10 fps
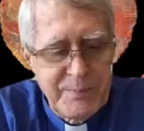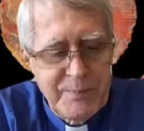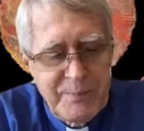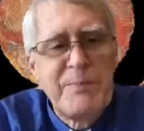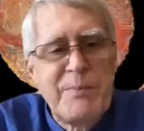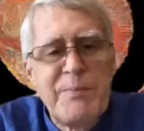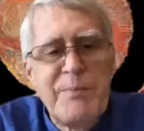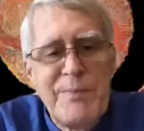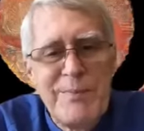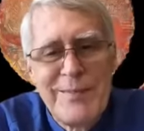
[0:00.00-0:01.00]

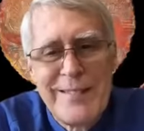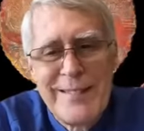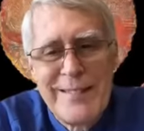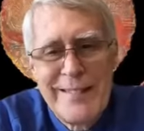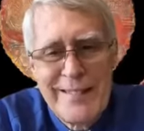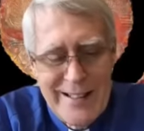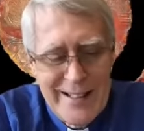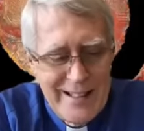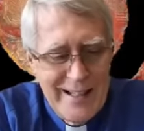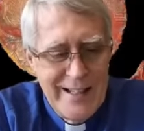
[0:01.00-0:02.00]

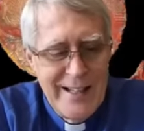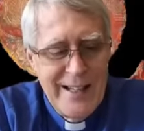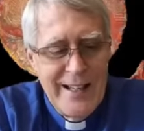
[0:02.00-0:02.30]
Nobody speaks.